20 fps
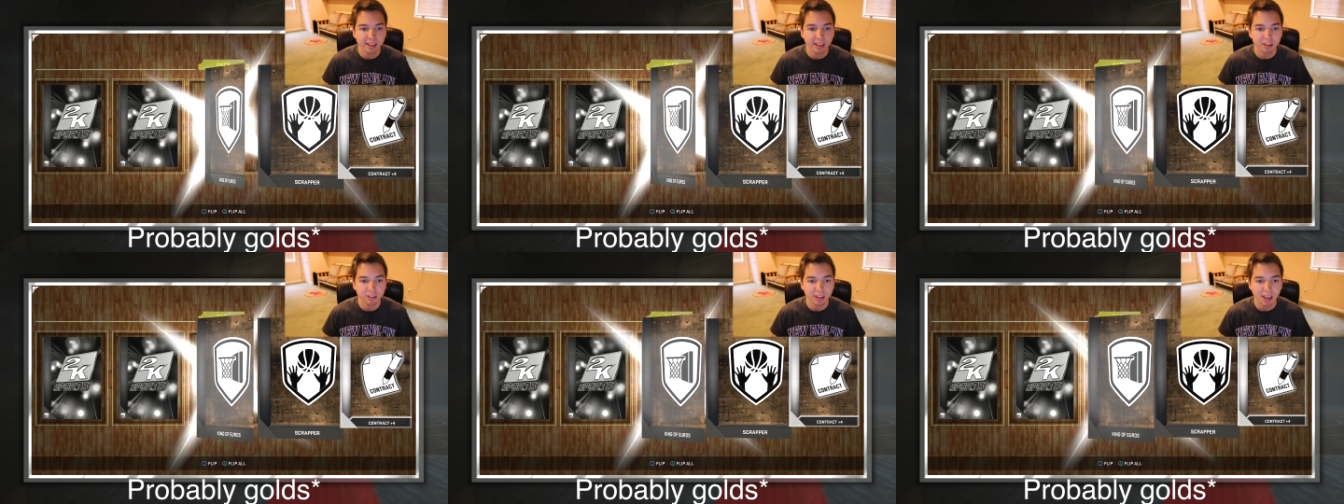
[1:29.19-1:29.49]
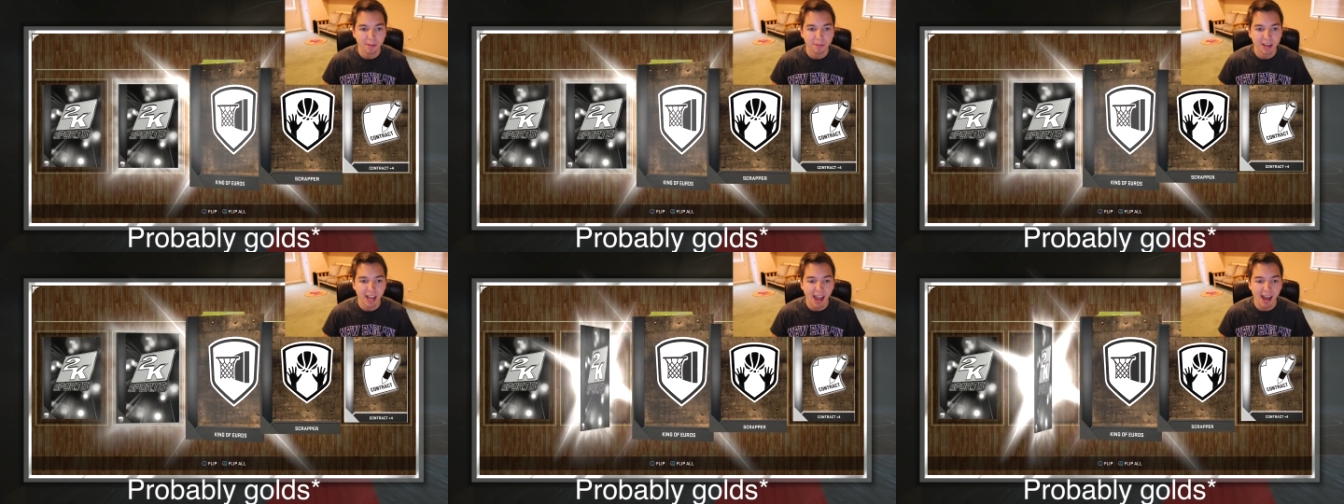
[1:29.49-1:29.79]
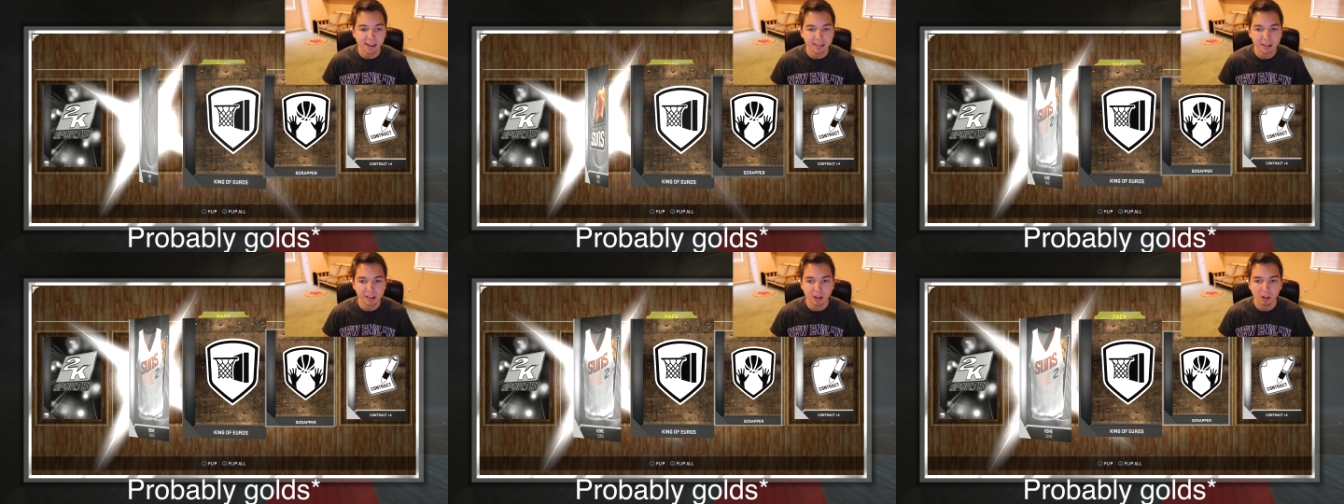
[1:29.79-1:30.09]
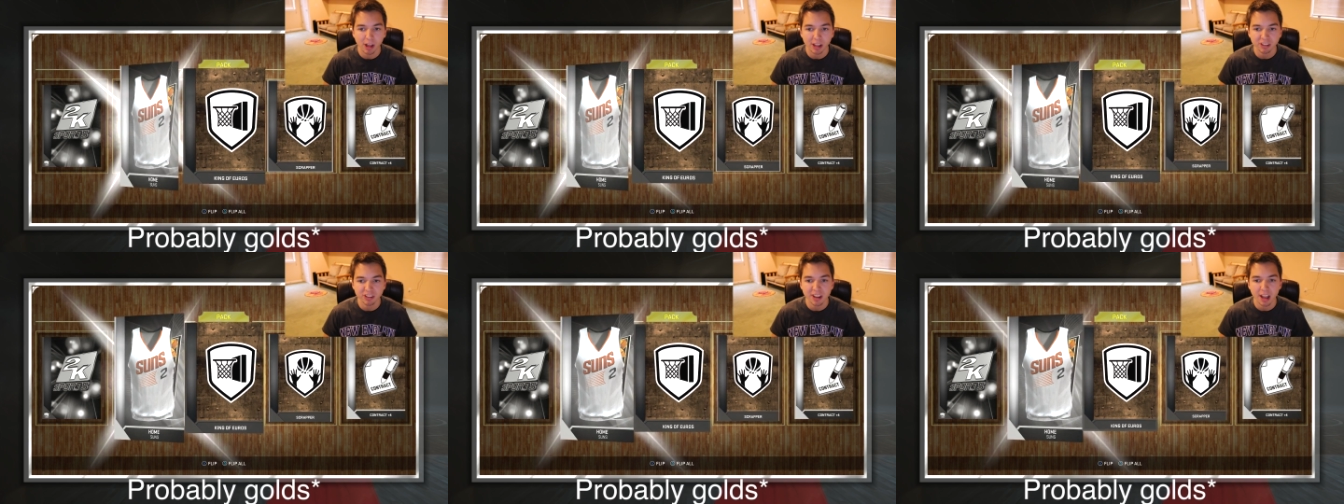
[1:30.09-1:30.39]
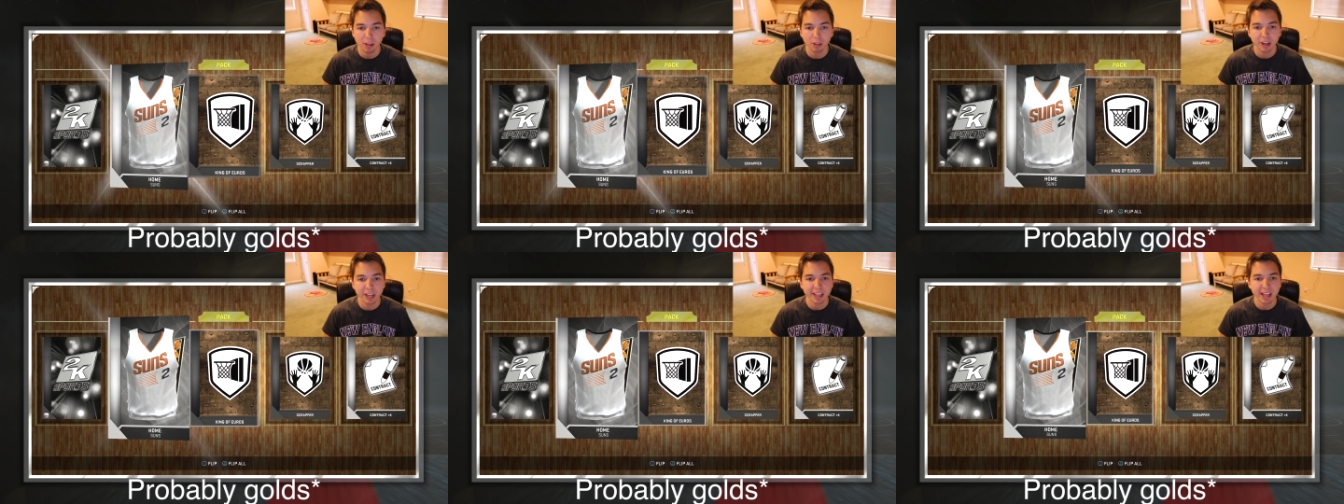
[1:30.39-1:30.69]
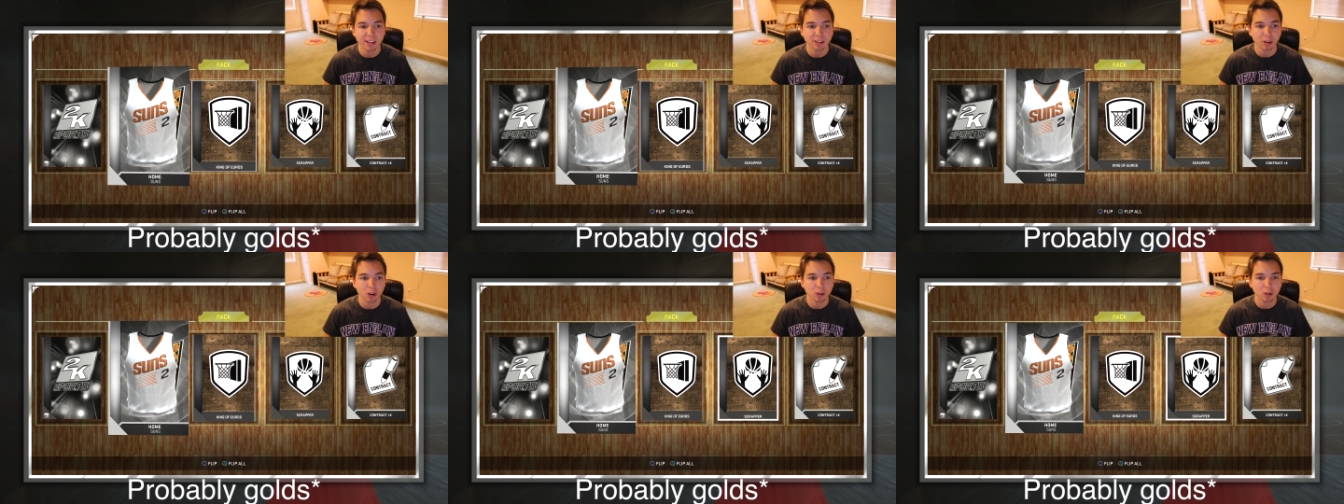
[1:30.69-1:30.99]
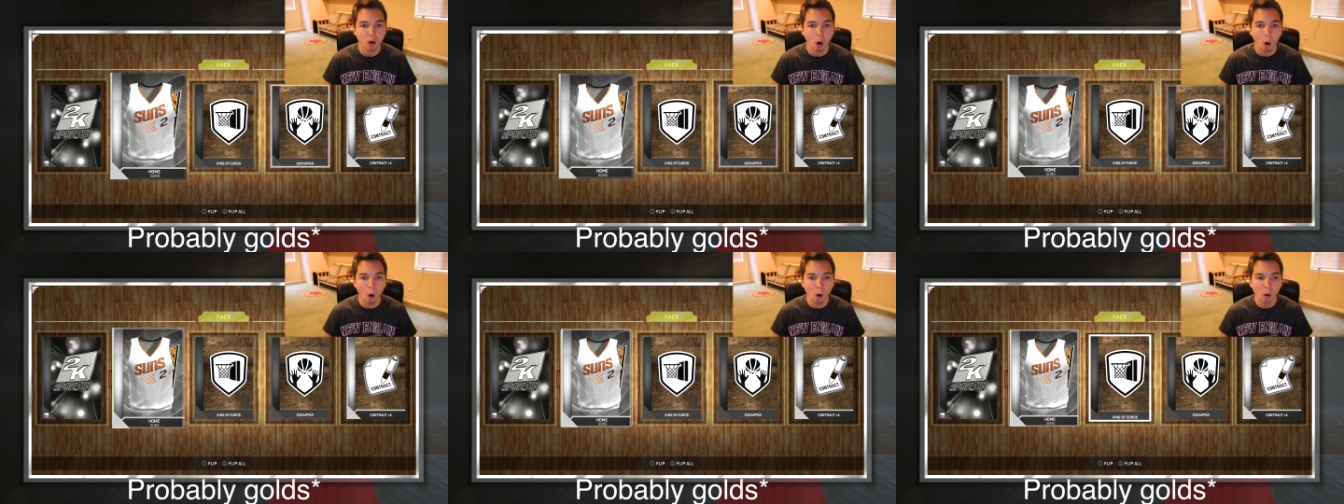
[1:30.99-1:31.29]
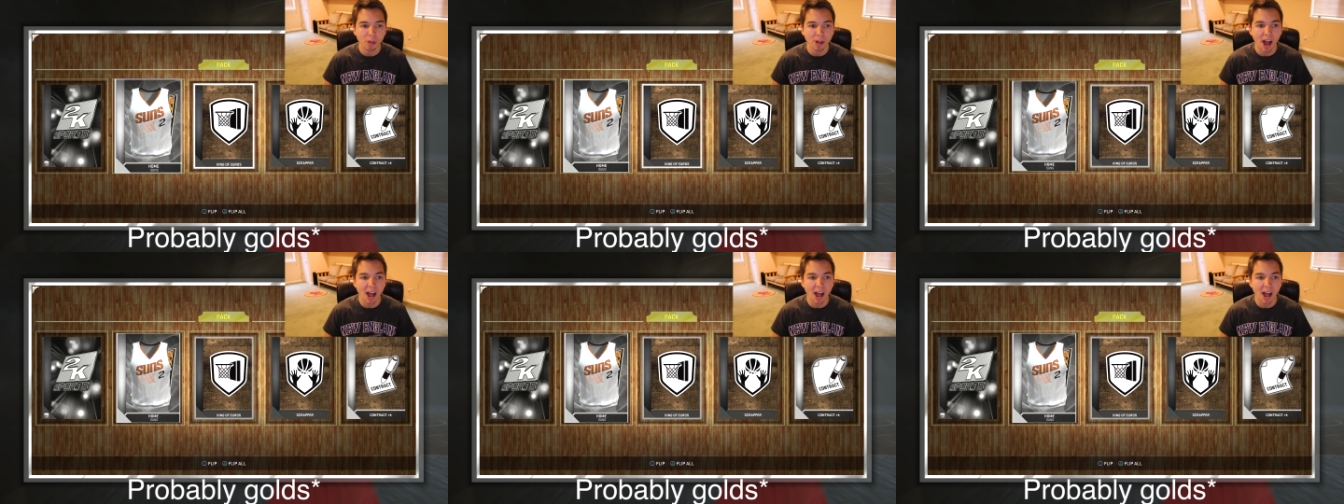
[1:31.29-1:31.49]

They just haven't added the collection yet. Look at this, a gold